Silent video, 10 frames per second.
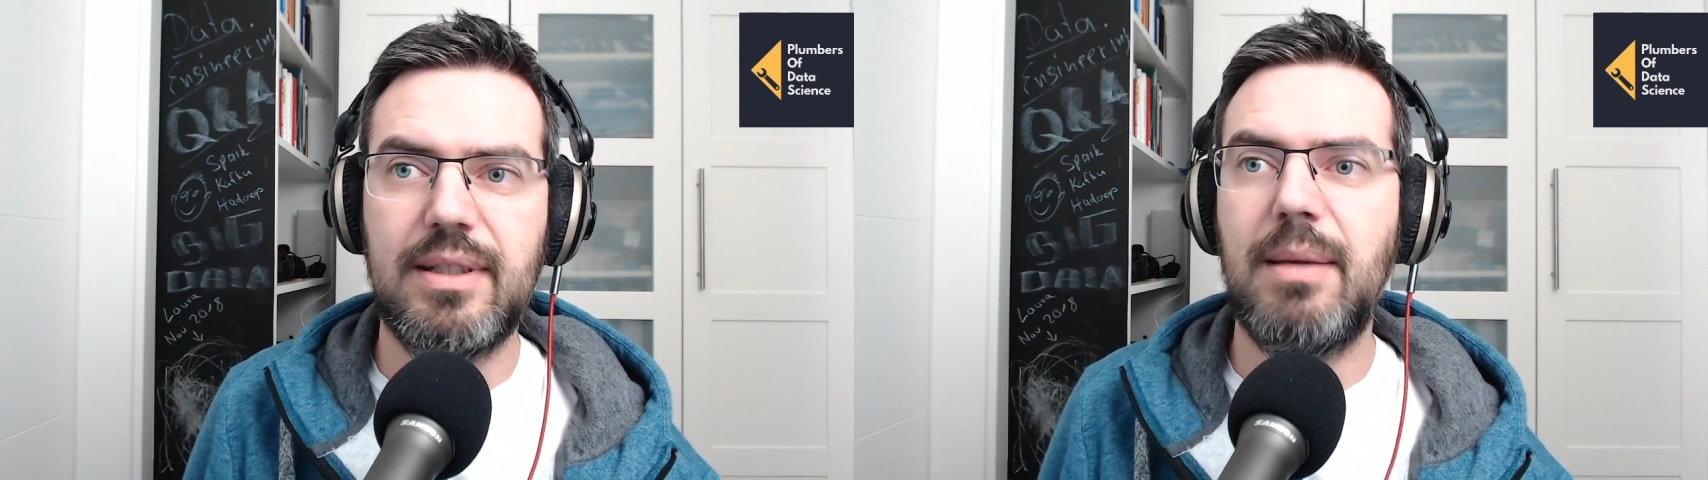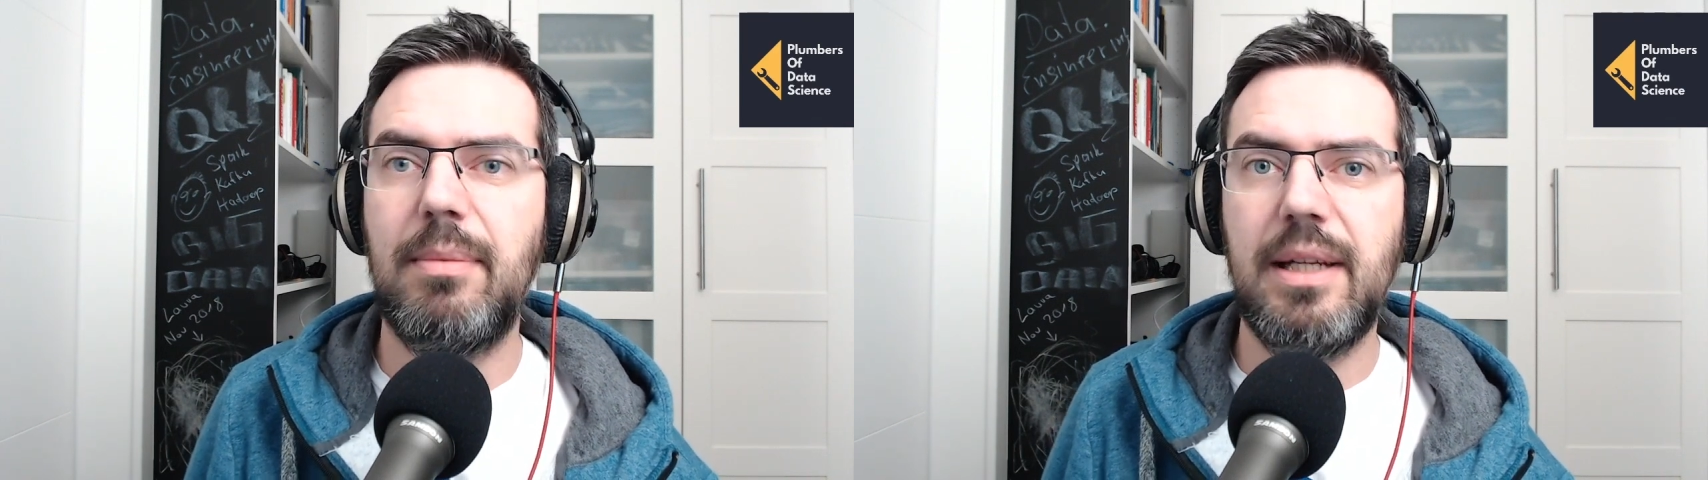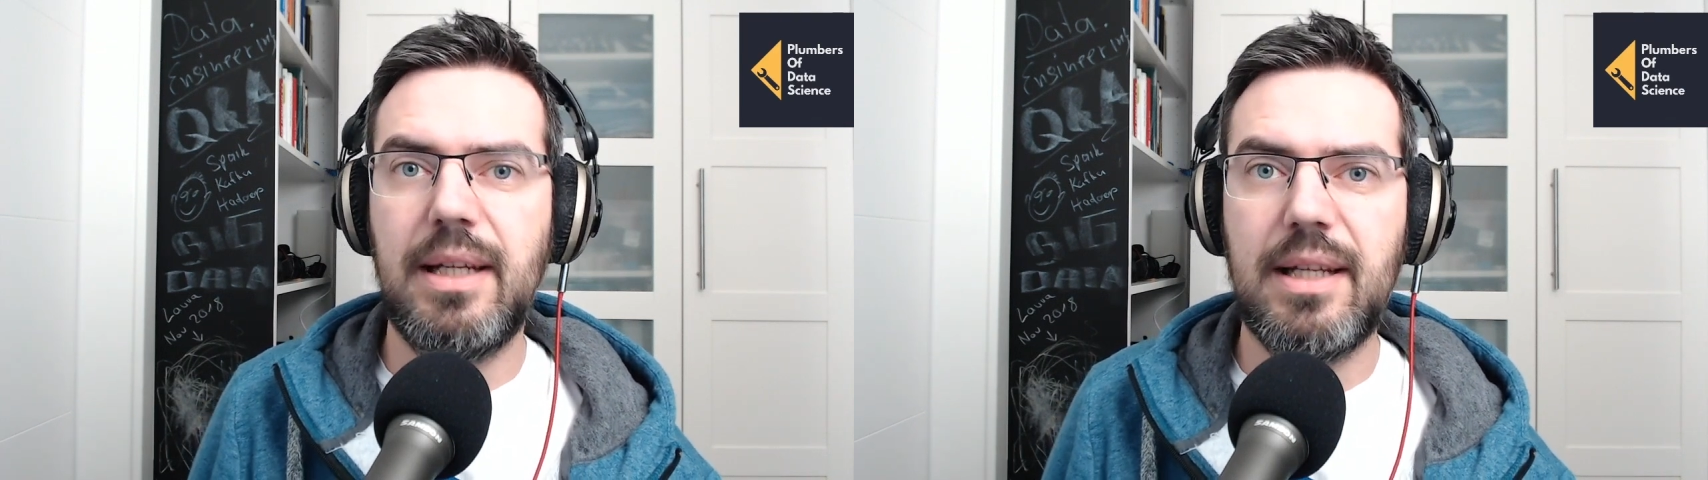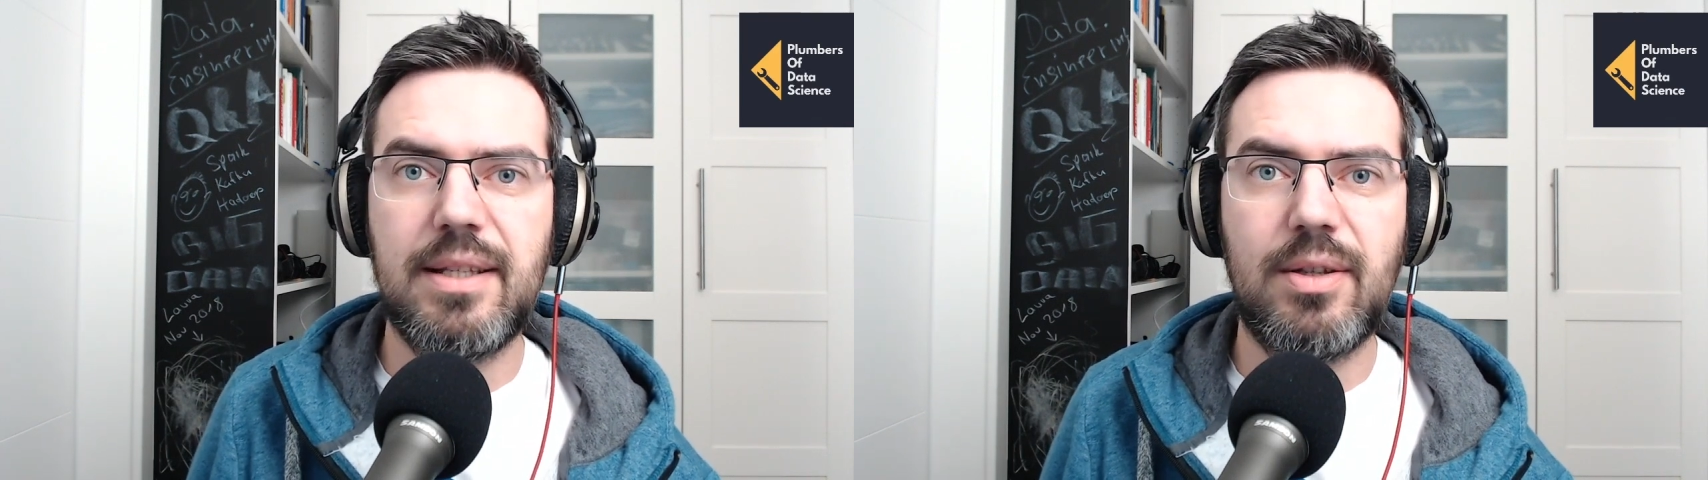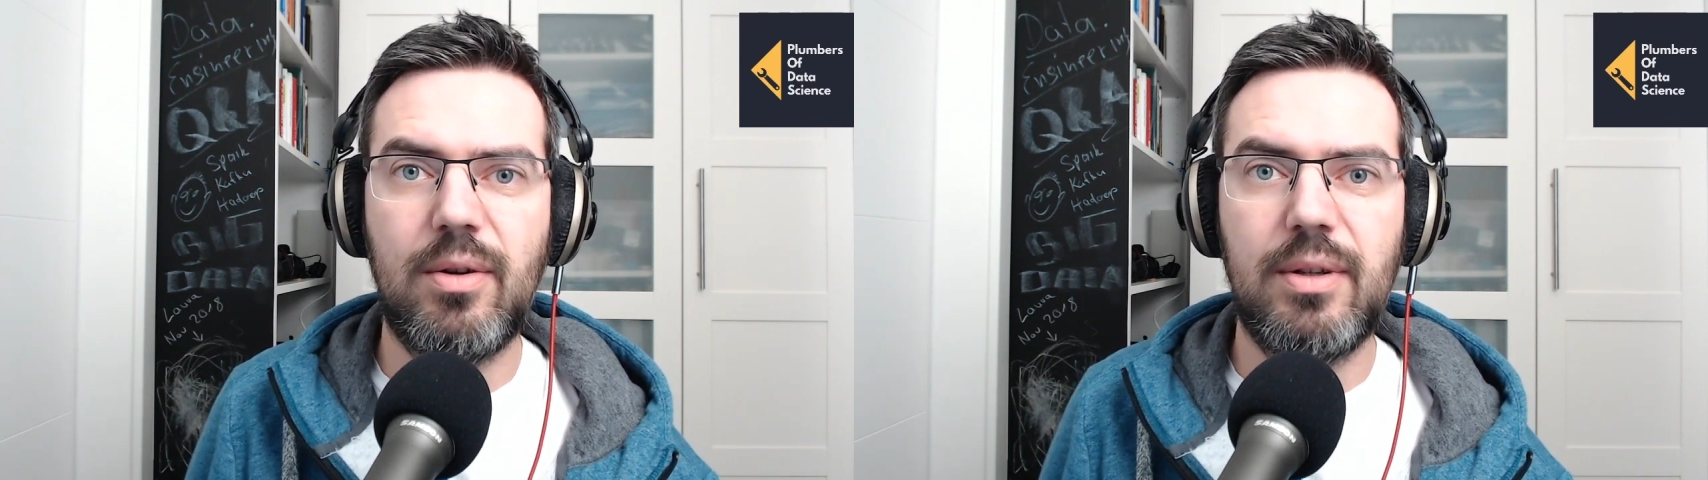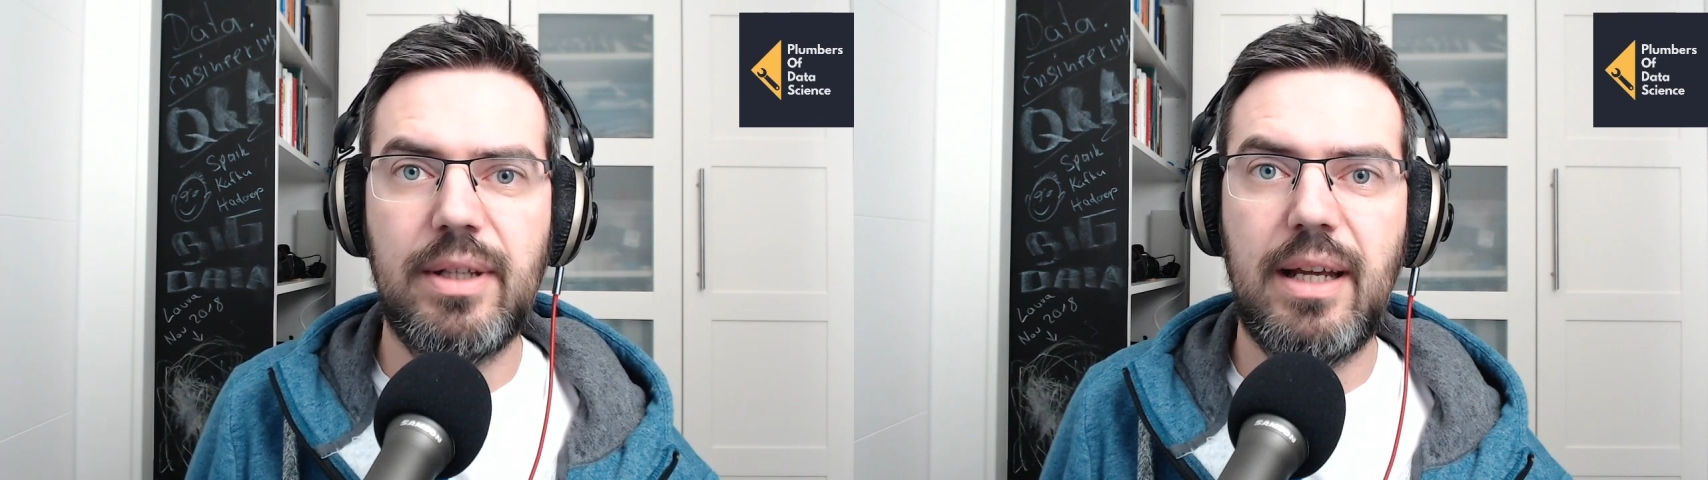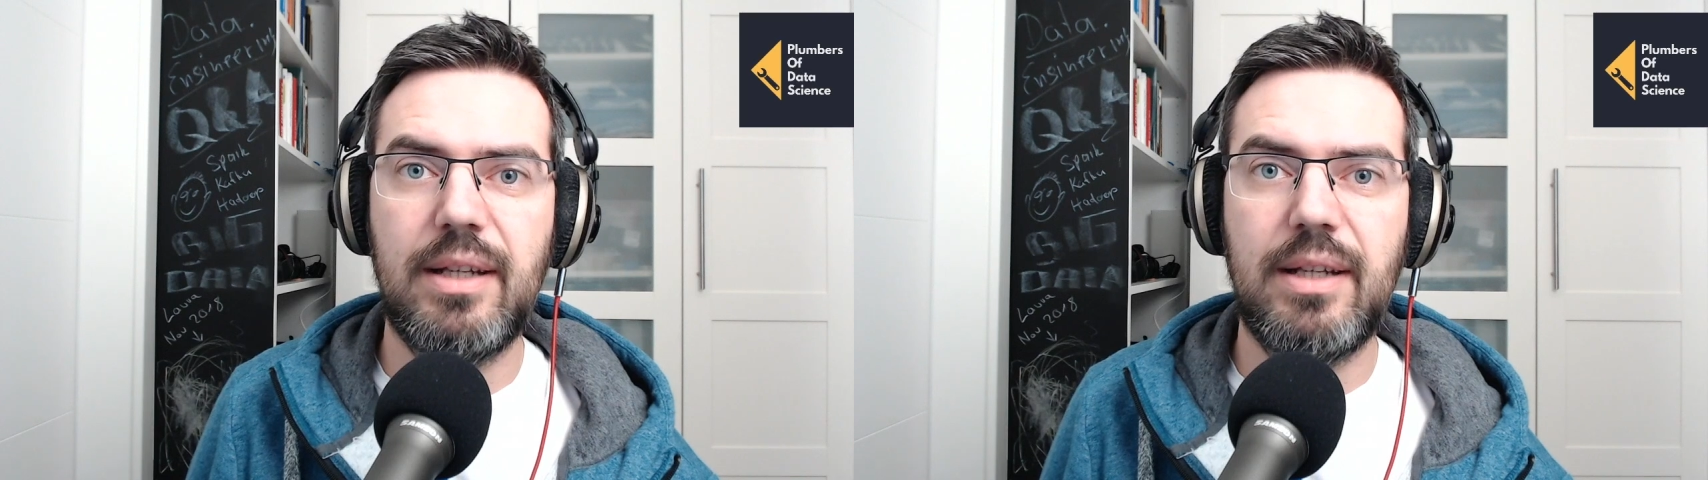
Zeppelin installed